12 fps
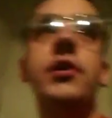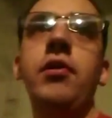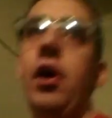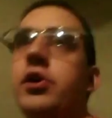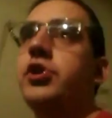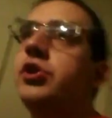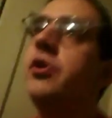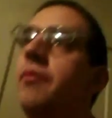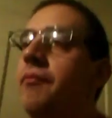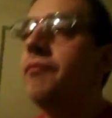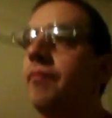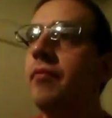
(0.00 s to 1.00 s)
the crutch.
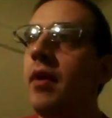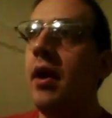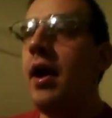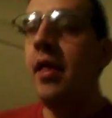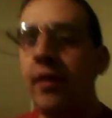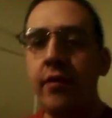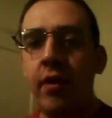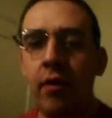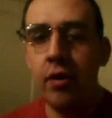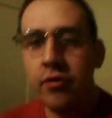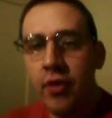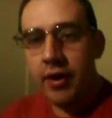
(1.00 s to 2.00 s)
And then Seth
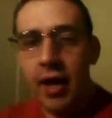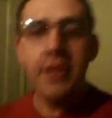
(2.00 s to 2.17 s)
Rollins is like,